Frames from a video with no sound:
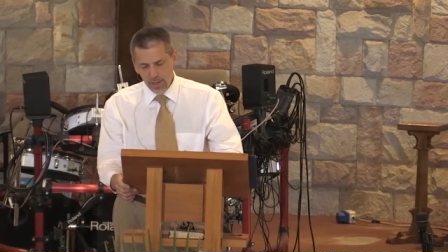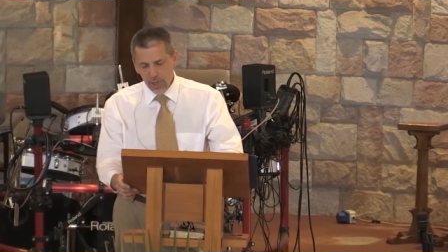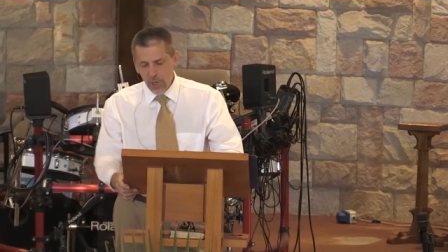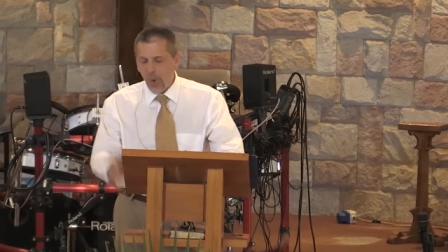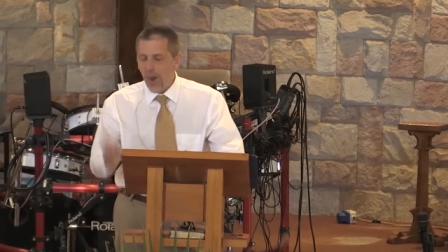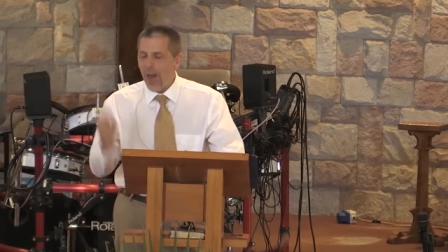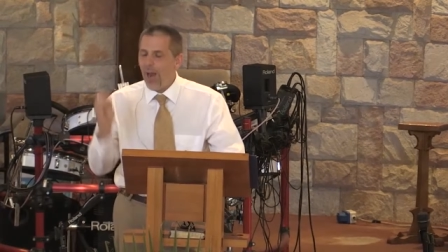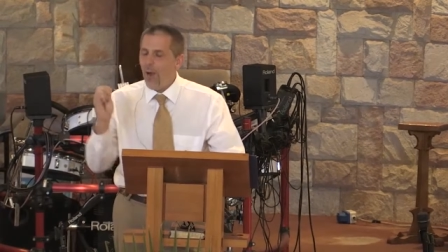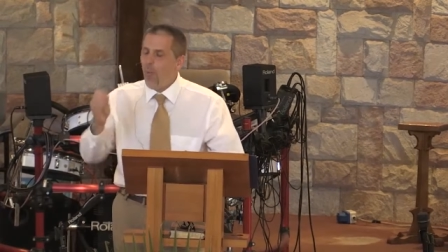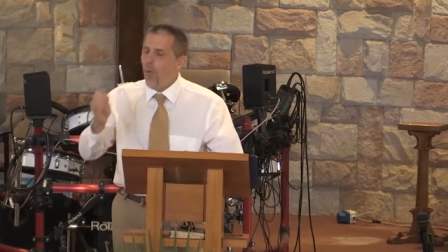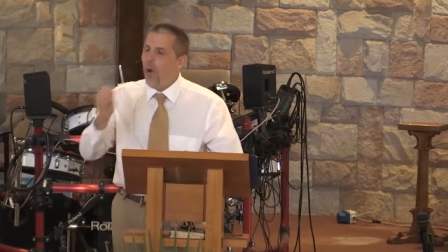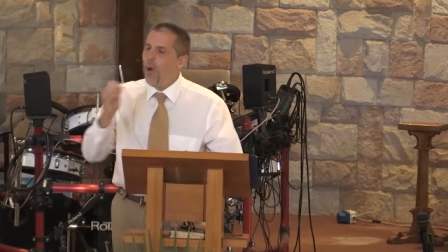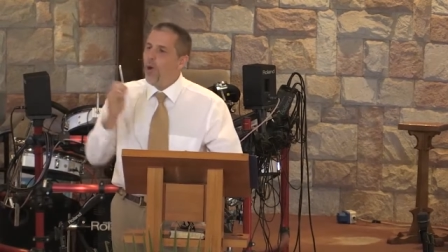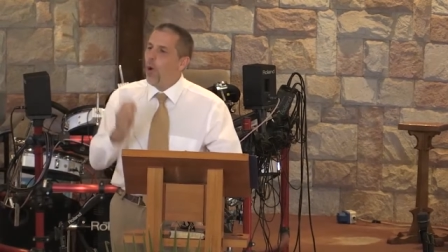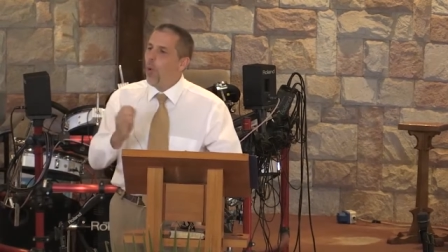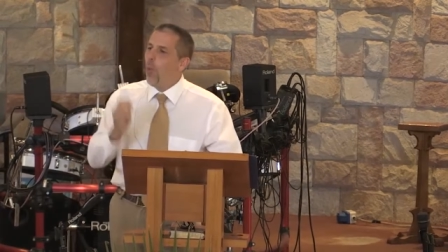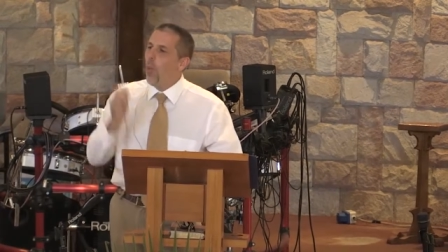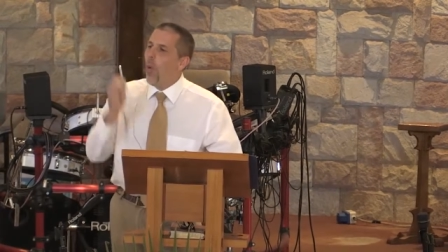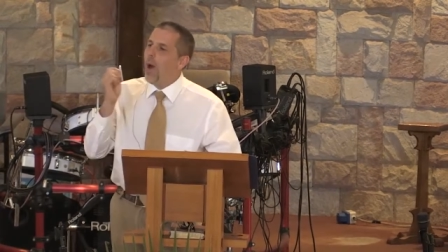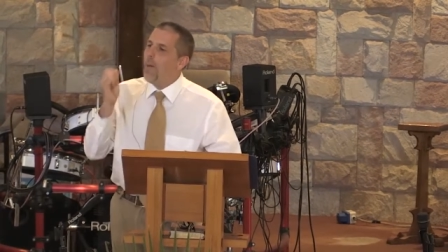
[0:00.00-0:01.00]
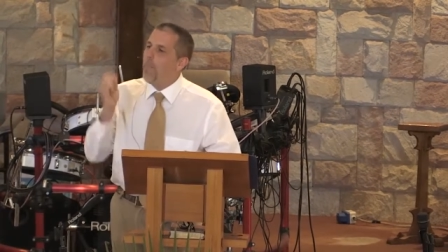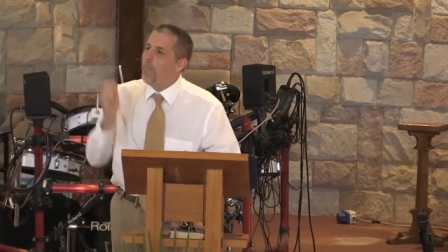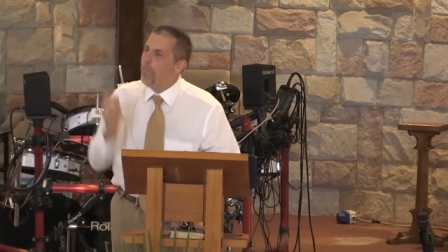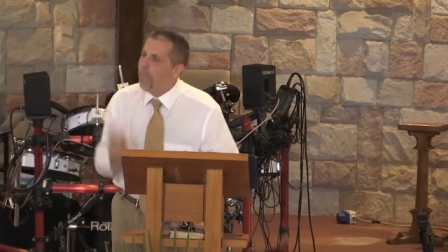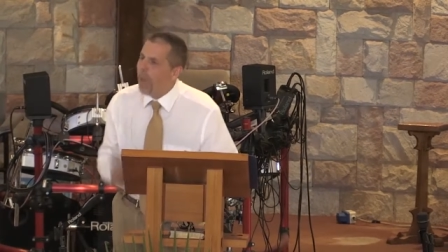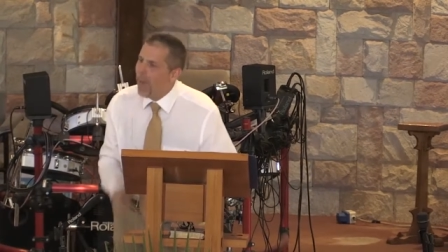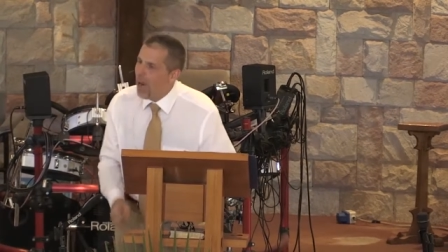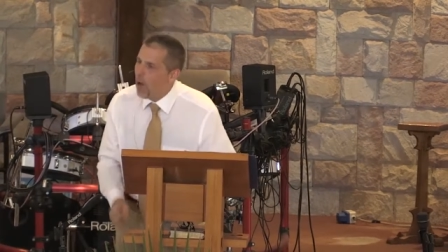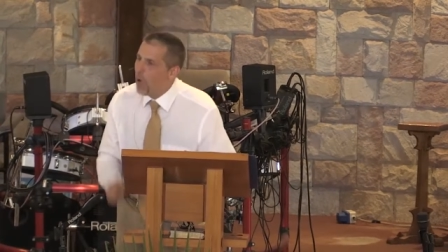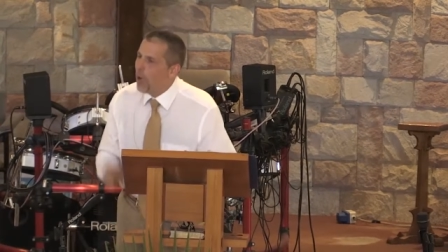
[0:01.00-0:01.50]
You know, I wonder
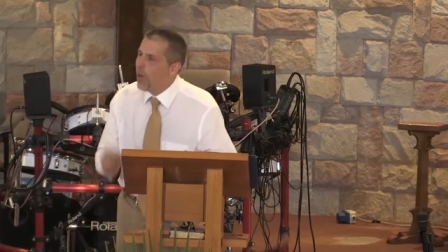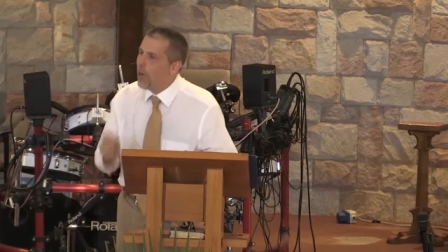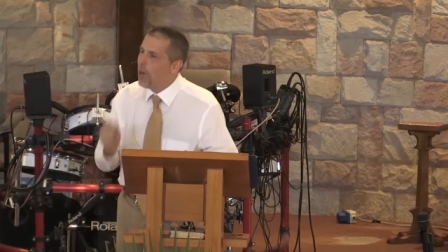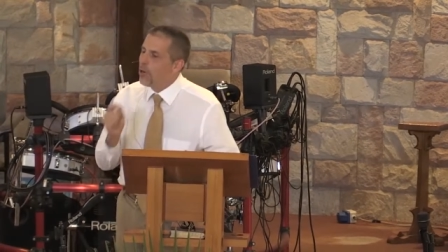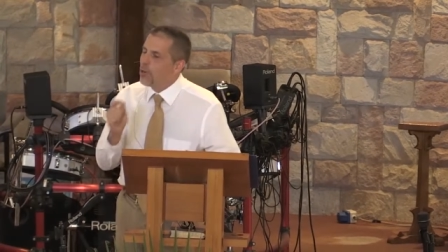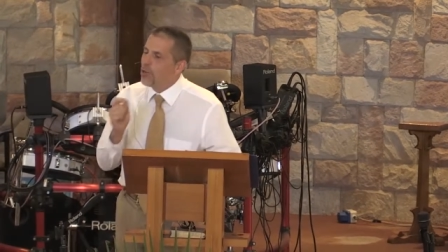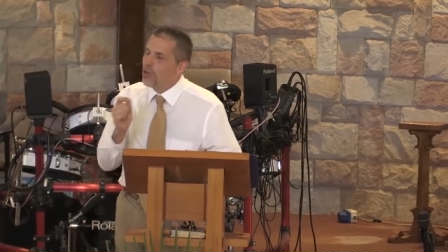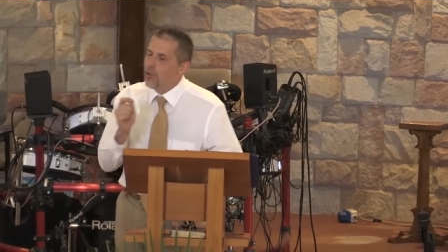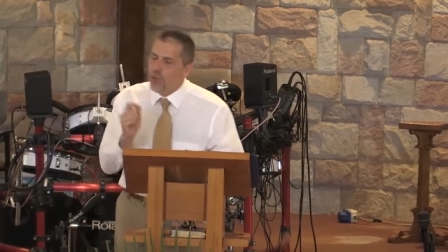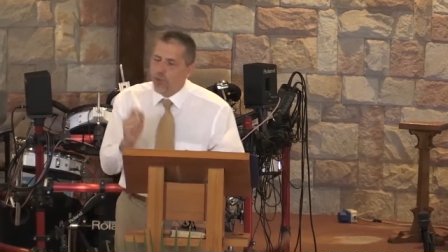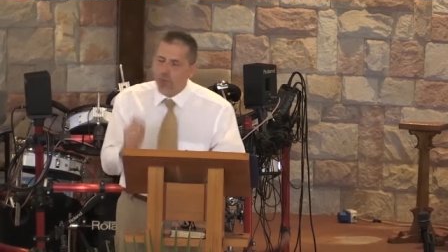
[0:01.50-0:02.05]
what barriers